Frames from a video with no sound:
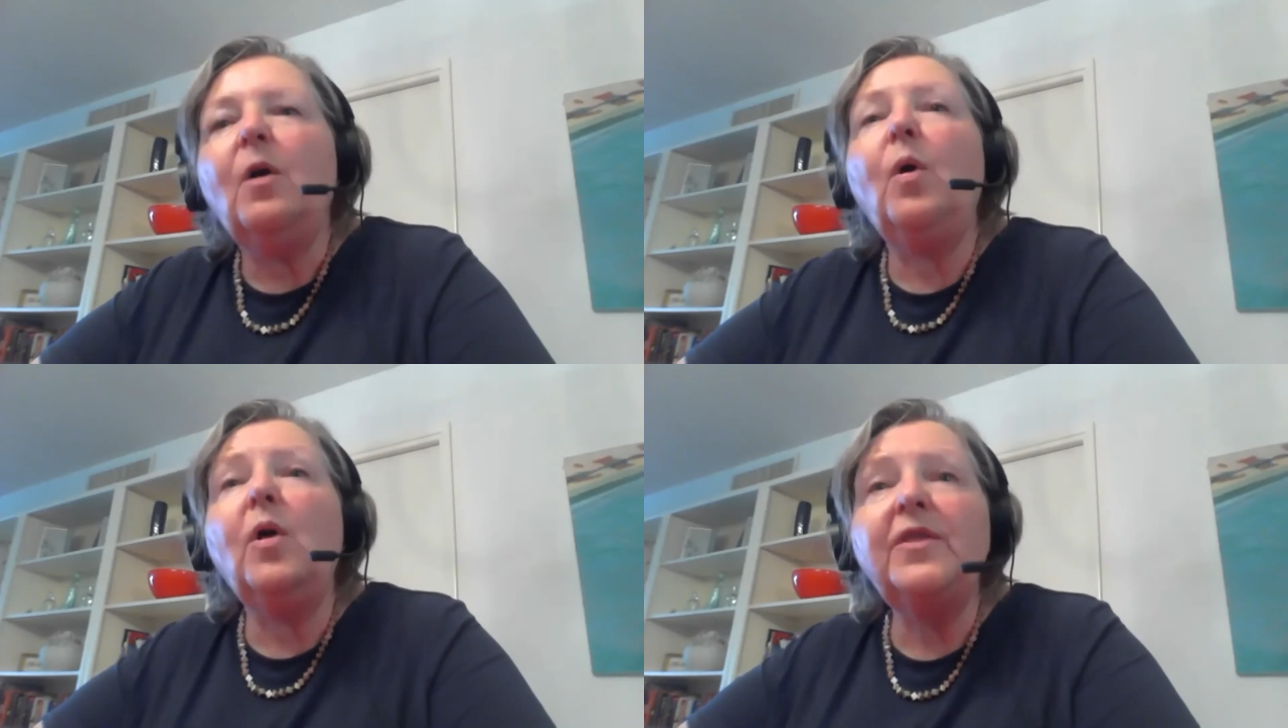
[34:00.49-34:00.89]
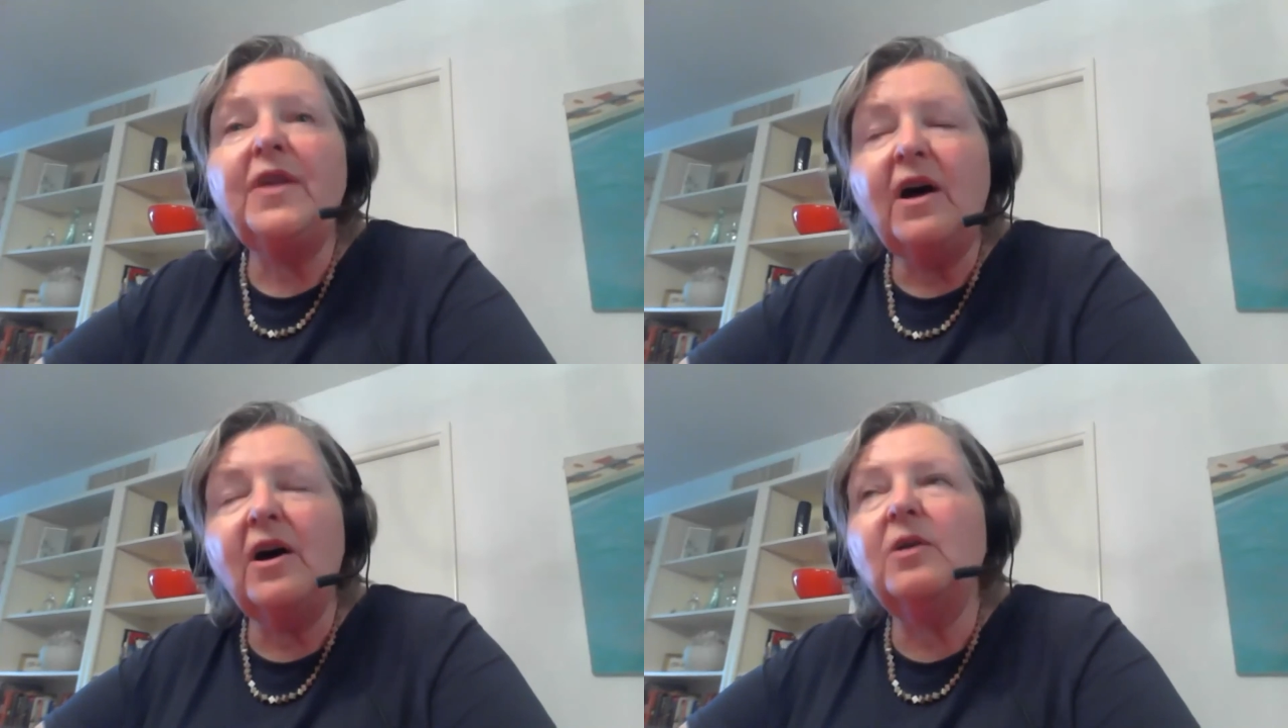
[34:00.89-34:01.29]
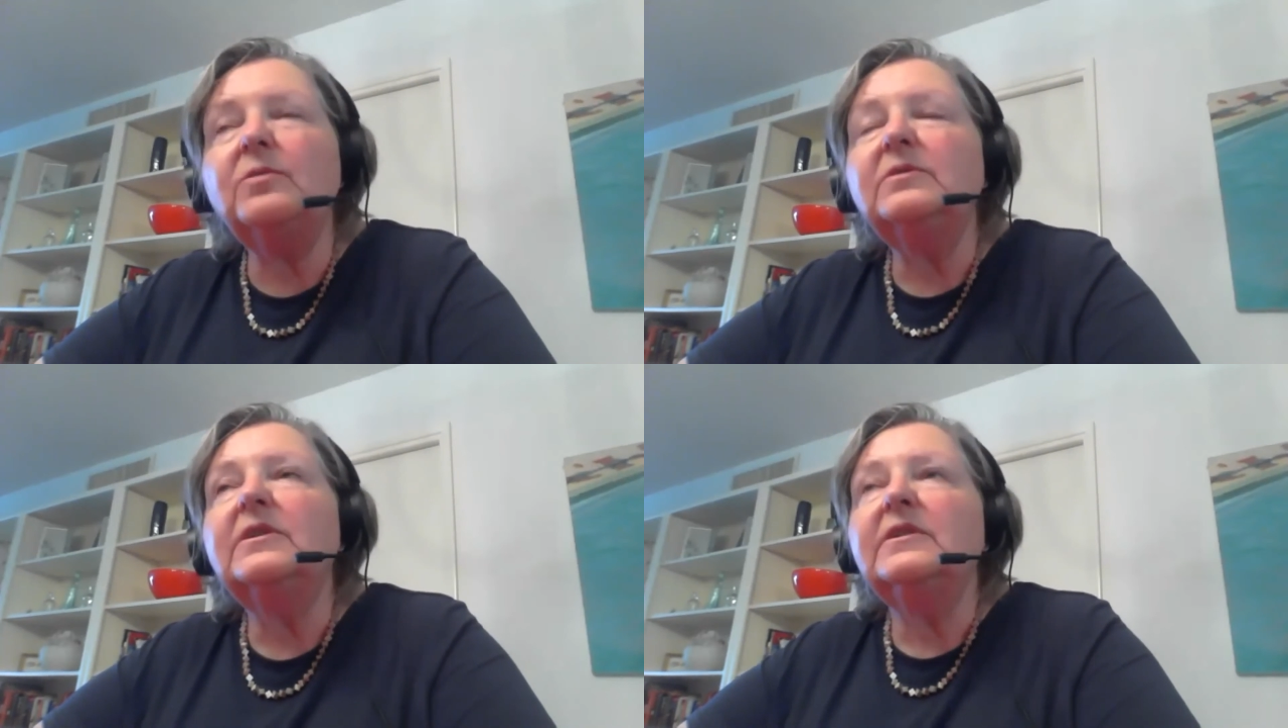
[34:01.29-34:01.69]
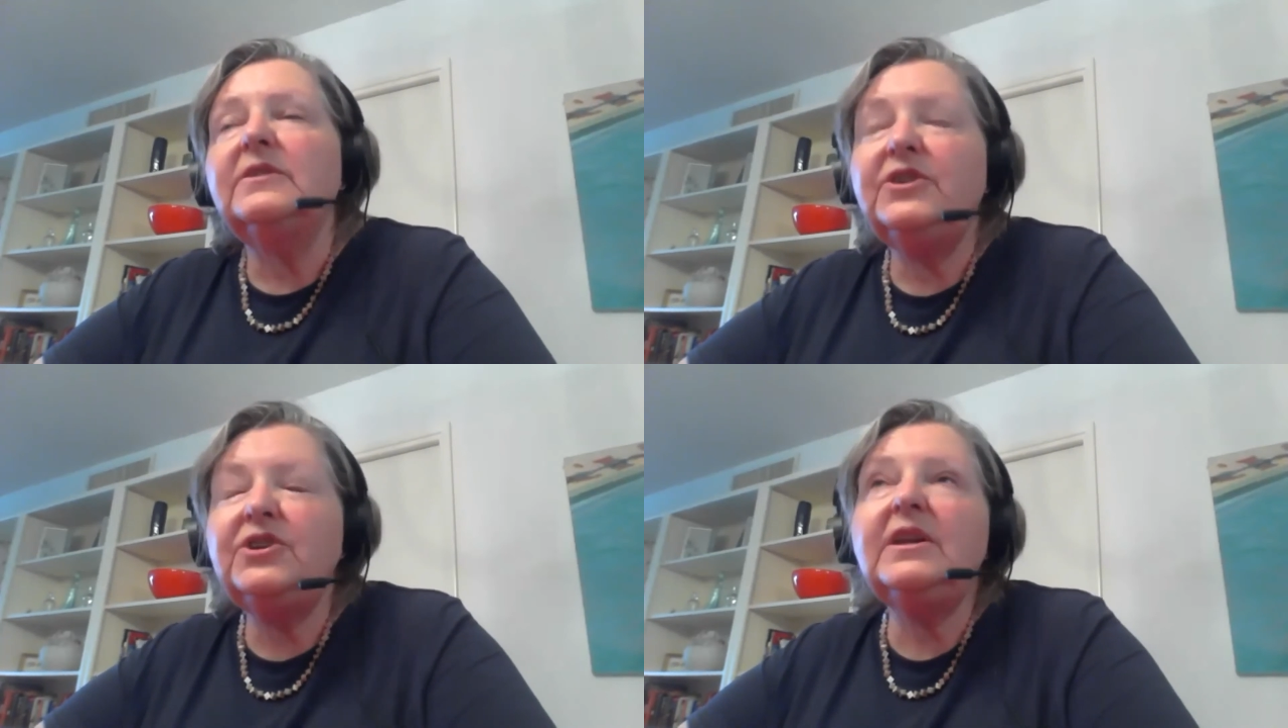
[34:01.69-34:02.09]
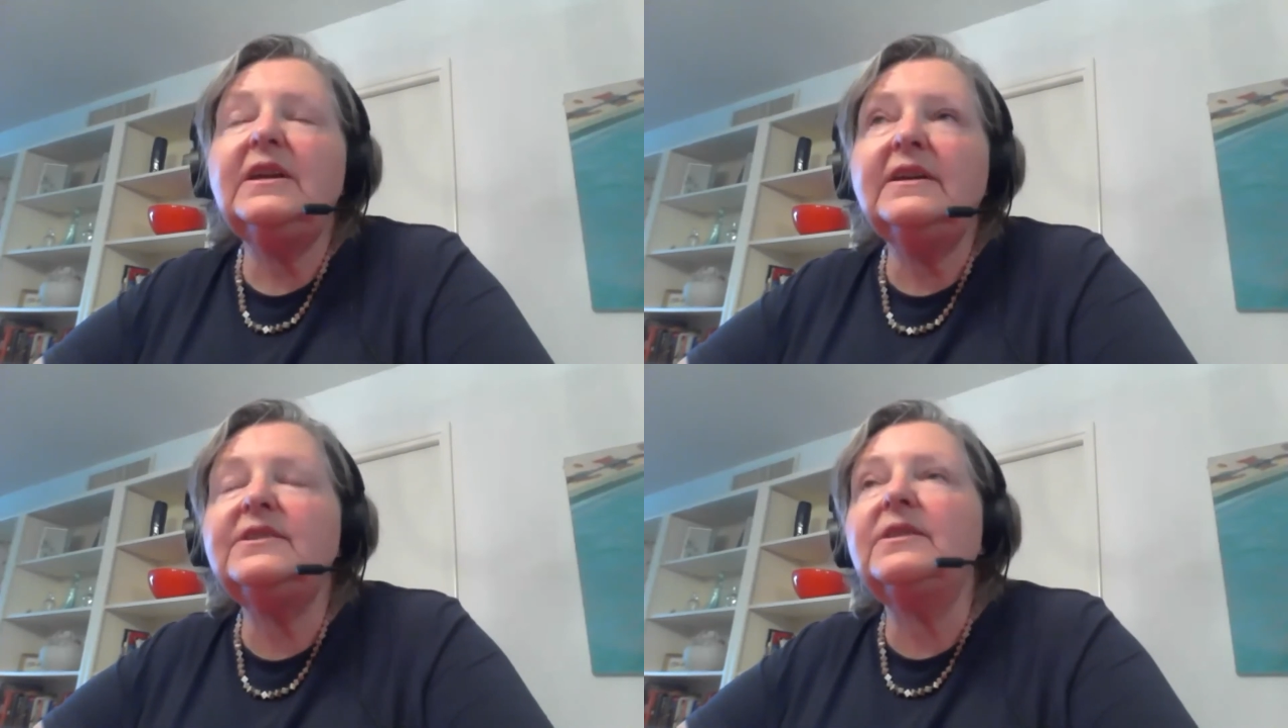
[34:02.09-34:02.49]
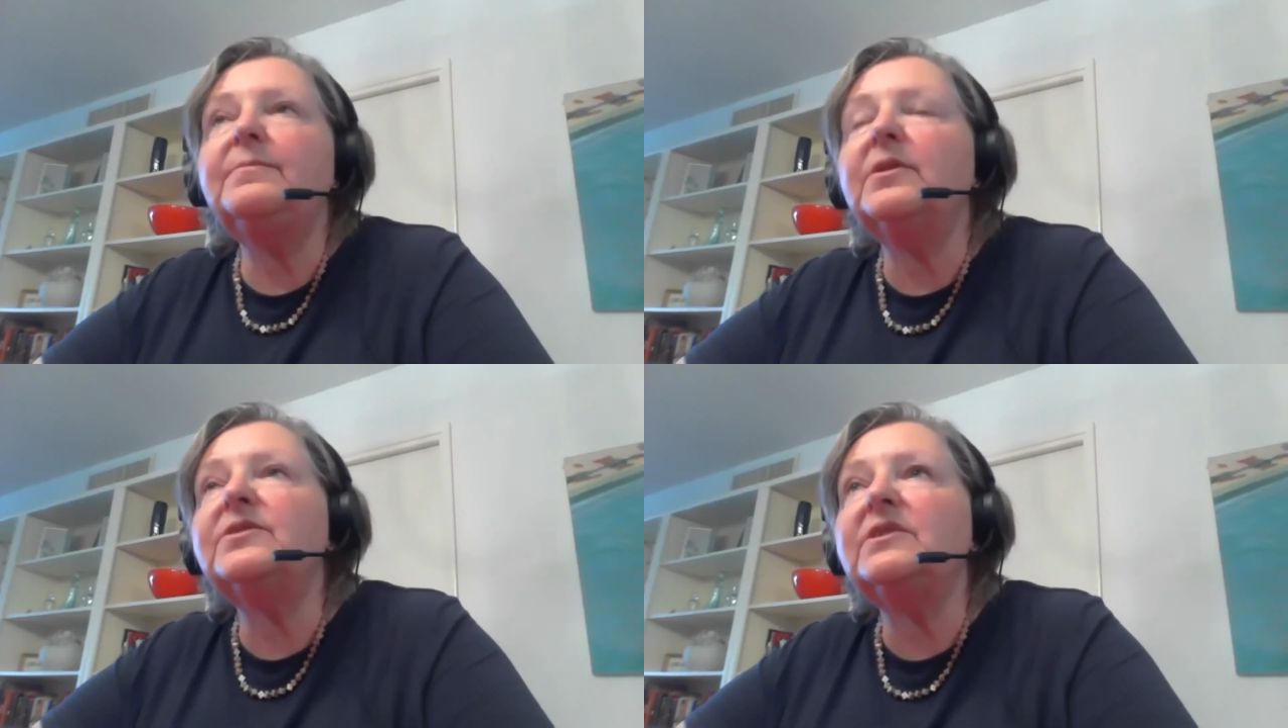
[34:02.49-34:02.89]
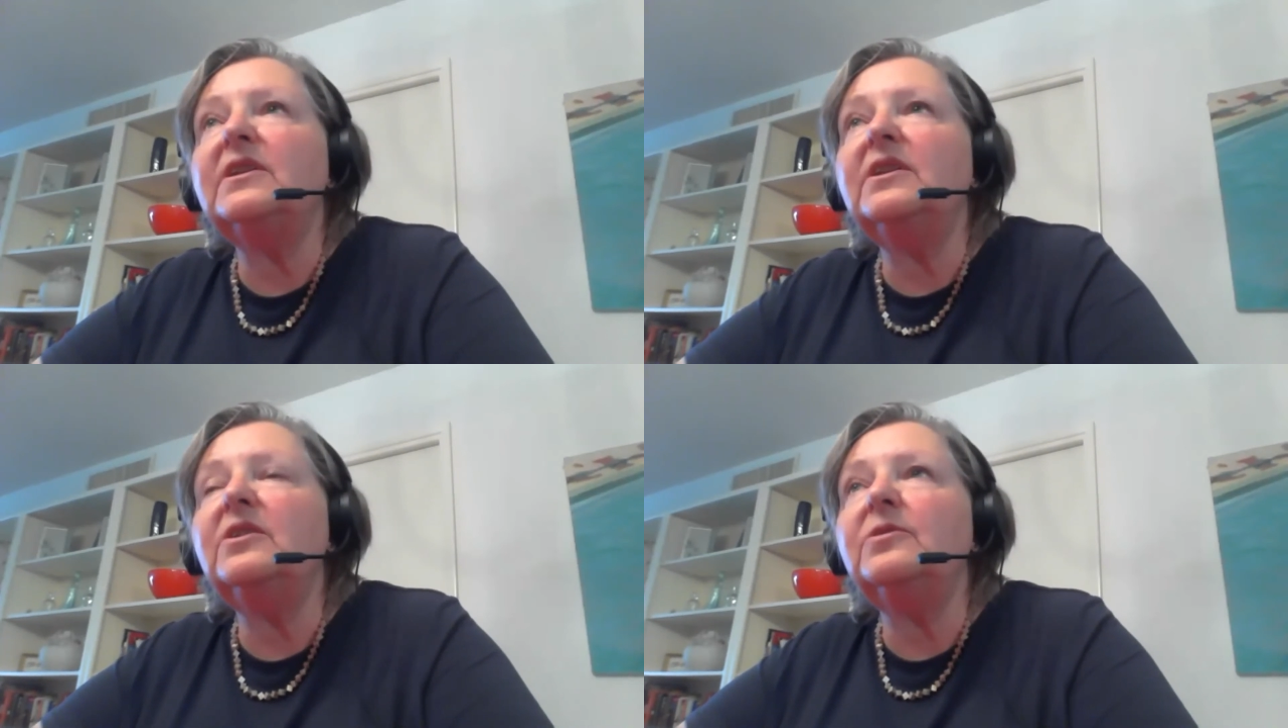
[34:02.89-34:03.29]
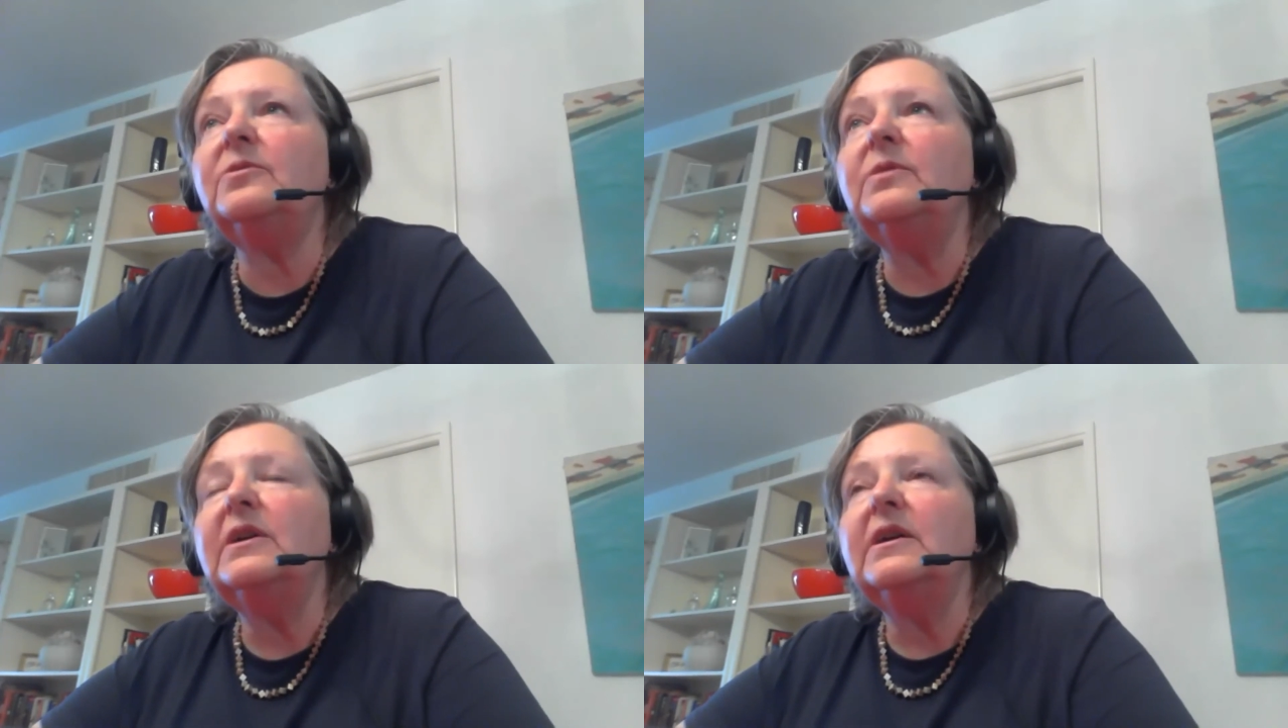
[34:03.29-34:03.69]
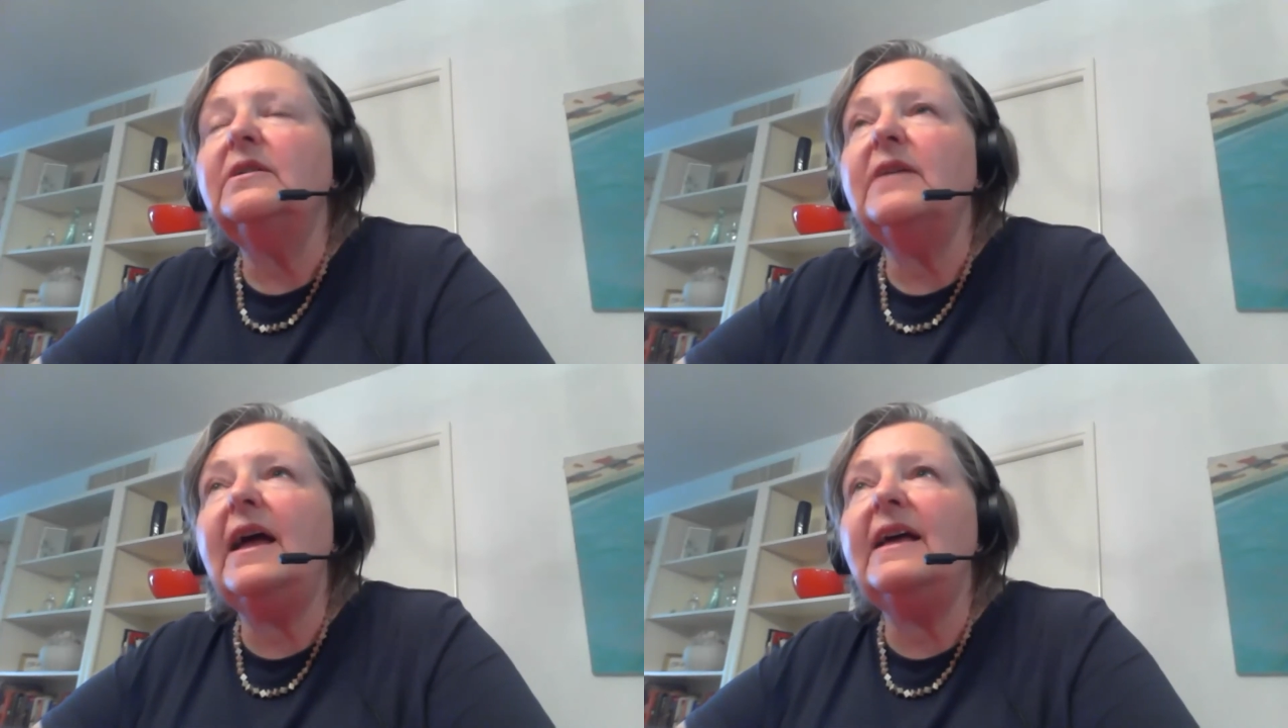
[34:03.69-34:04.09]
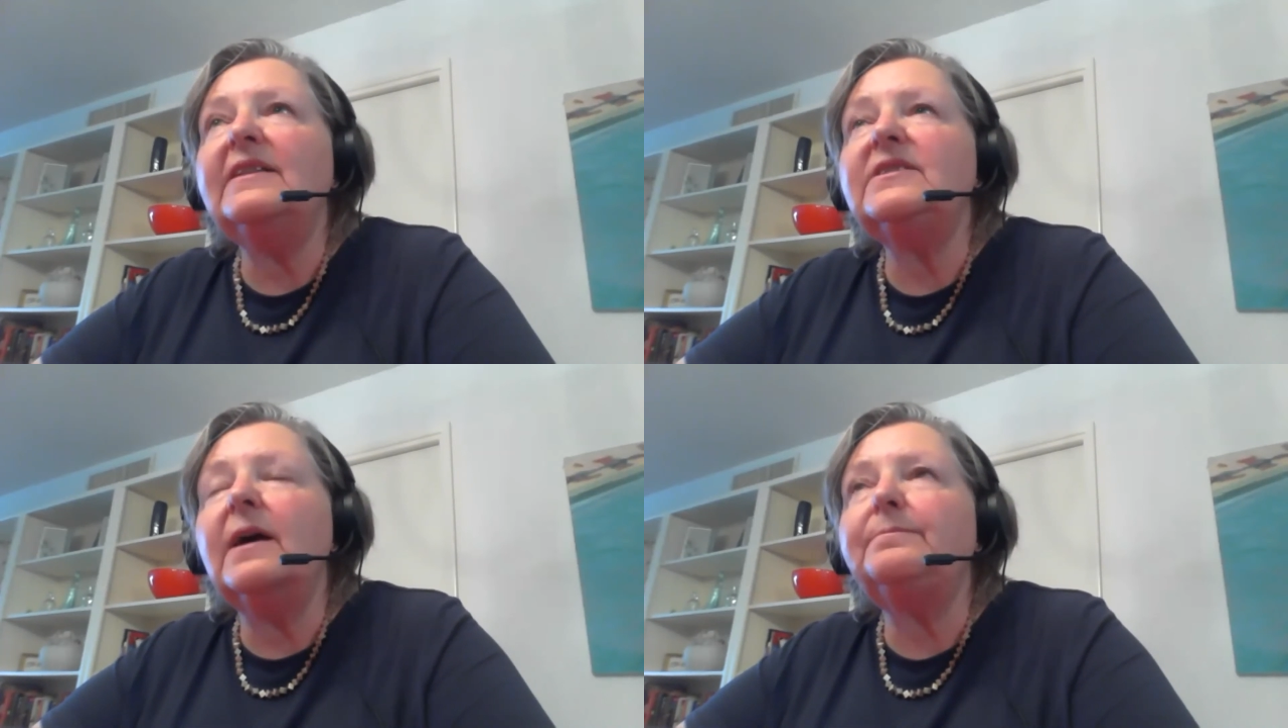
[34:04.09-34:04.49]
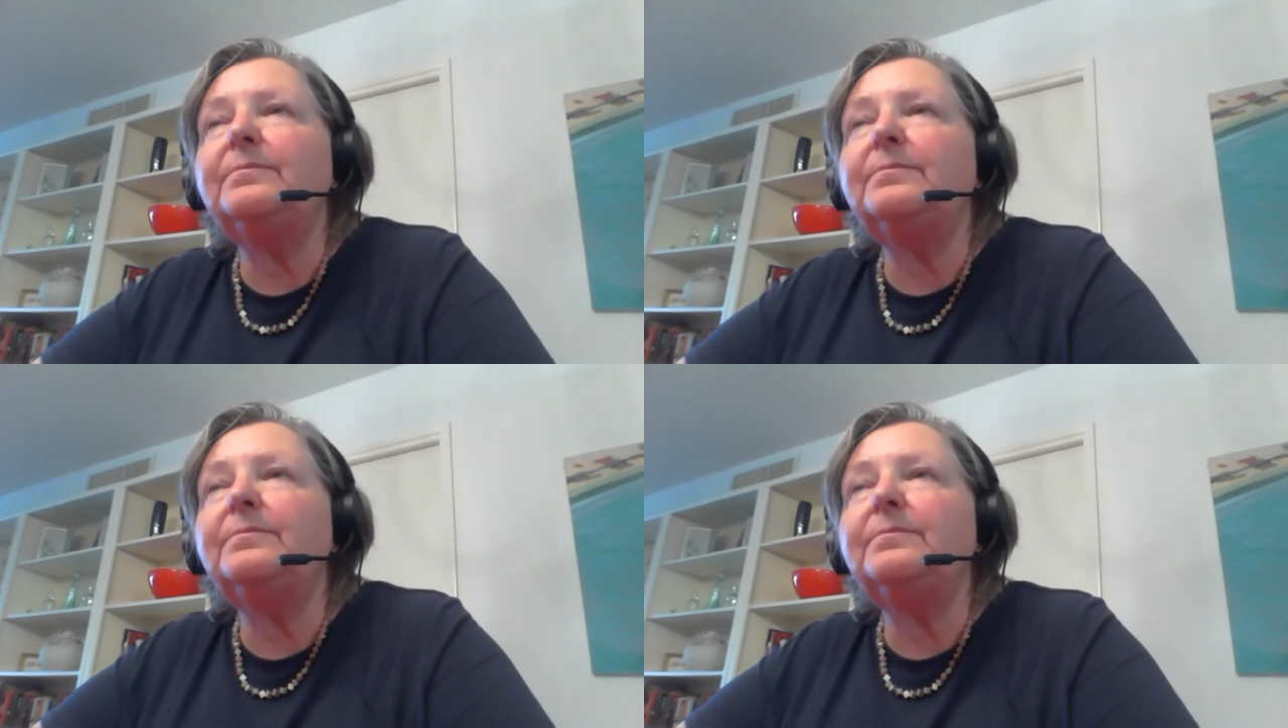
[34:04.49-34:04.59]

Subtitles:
although she is the person who ends up